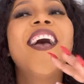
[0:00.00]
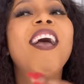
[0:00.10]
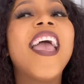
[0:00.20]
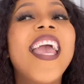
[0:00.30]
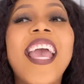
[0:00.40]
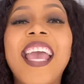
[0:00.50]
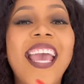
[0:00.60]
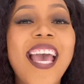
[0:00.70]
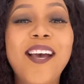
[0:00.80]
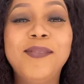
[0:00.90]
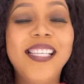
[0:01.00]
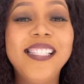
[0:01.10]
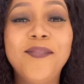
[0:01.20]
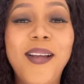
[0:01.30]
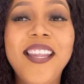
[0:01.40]
Hey, I'm
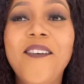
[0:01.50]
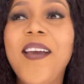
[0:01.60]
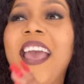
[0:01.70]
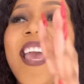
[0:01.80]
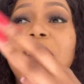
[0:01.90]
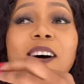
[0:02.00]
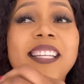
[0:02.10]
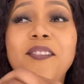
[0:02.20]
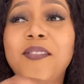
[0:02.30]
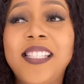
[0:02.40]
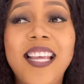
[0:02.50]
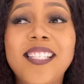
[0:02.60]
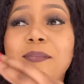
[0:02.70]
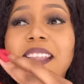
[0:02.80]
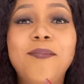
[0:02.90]
sending money away. Hey, God, if it's
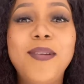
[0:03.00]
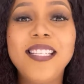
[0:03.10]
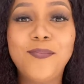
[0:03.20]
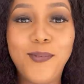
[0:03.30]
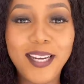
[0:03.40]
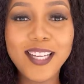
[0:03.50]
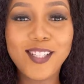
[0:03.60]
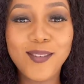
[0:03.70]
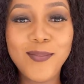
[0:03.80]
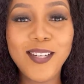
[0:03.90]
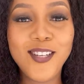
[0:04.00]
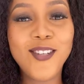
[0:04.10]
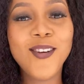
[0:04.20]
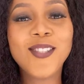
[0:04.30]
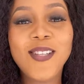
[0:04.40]
next month, please bring it to me, you
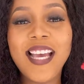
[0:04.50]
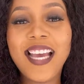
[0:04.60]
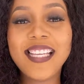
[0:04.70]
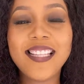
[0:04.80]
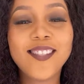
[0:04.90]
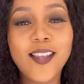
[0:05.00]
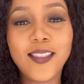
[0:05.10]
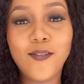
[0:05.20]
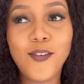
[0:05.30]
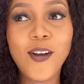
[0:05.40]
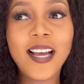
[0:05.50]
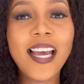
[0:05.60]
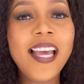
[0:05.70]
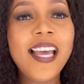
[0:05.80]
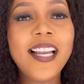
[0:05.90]
know. So yeah, guys, let's start the vlog.
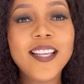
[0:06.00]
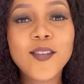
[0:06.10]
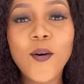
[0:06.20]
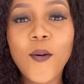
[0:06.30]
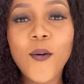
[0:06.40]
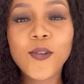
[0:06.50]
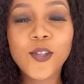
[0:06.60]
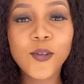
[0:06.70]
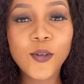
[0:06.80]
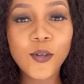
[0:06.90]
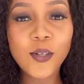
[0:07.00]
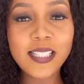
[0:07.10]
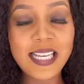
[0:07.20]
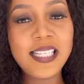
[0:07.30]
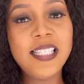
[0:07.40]
Let's go to
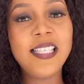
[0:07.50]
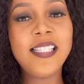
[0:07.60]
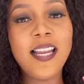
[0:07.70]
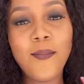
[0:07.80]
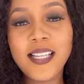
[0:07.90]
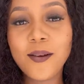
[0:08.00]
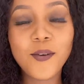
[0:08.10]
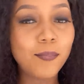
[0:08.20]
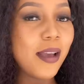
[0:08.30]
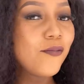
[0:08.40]
Sandton City and meet up with my